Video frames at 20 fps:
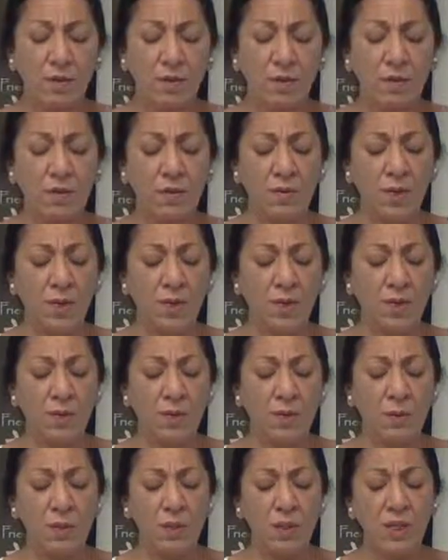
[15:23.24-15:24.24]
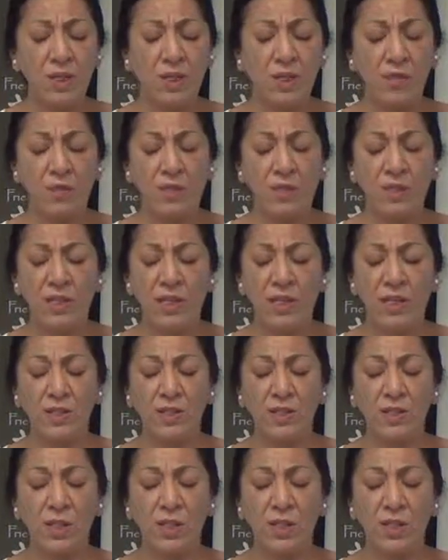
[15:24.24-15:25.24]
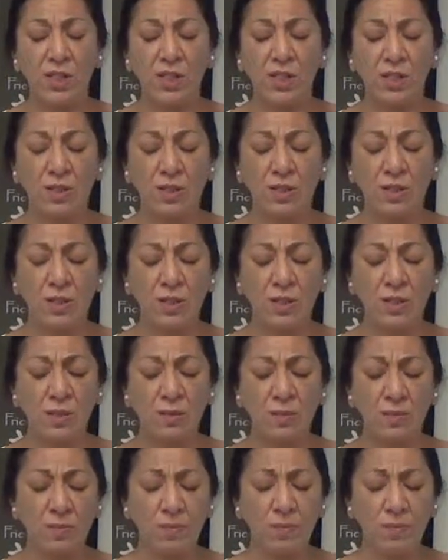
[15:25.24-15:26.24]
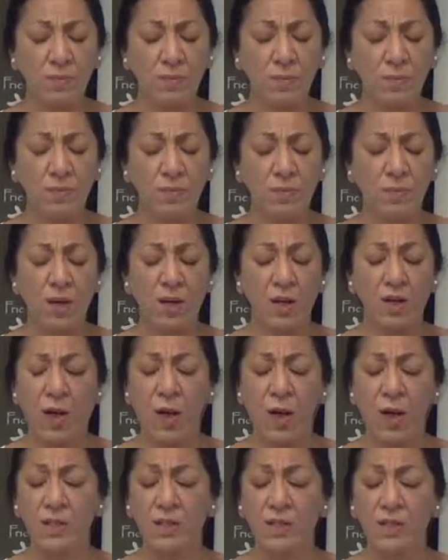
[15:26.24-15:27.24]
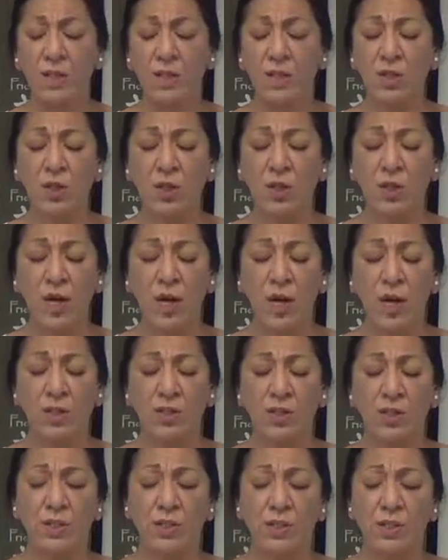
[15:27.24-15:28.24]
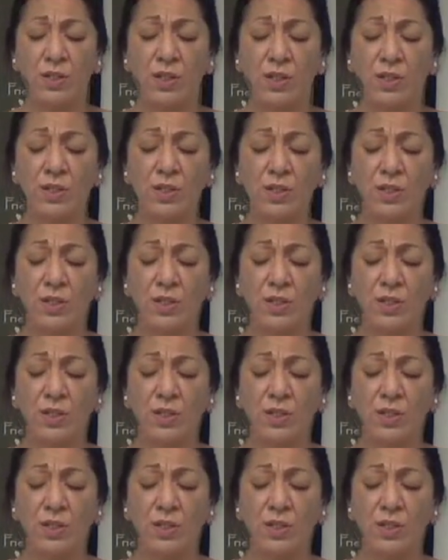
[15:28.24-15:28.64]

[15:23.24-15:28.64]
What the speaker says: feel these peaceful sensations rising your consciousness